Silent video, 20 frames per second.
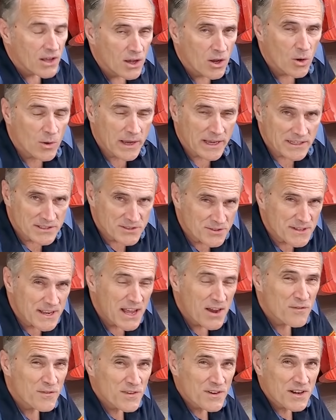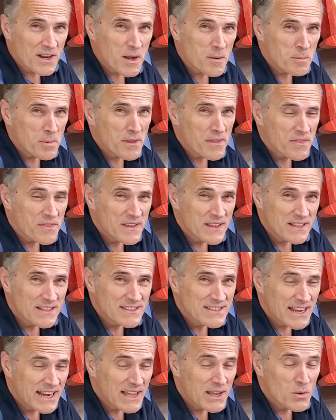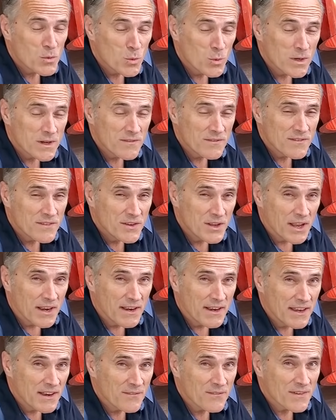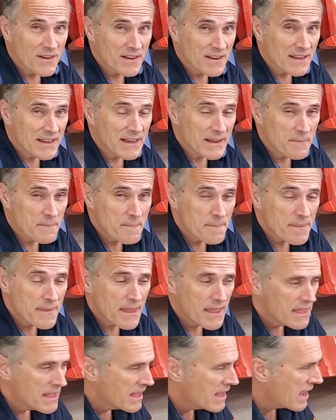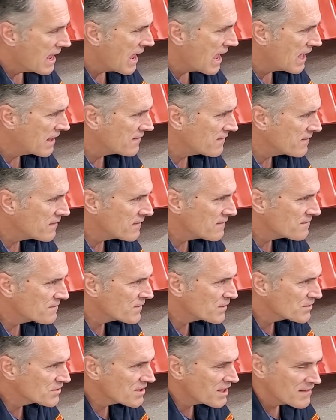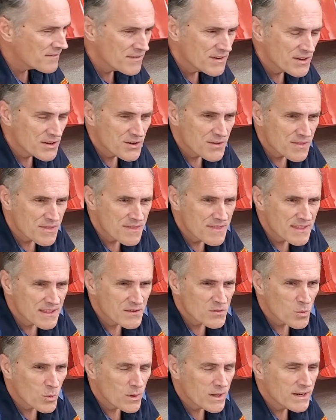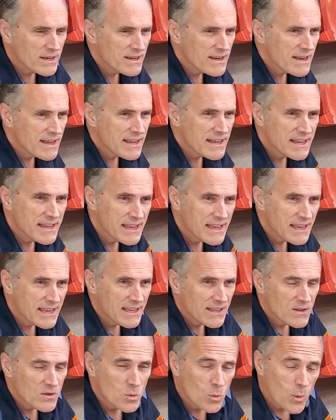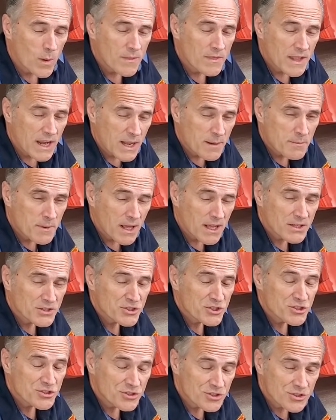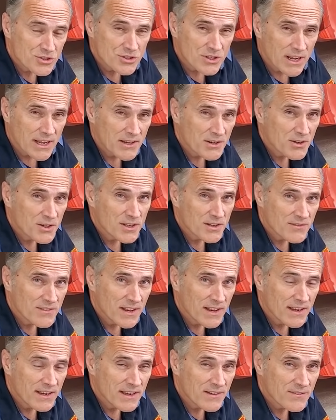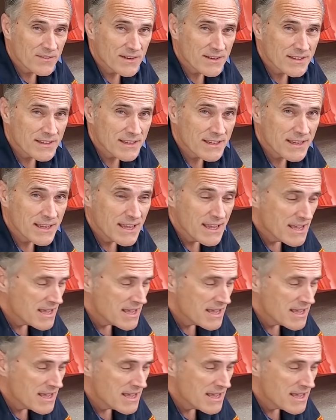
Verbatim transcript: Okay, so now for a couple of things that I would have done differently. And first off here, this one is one that I'm not sure I could have done differently.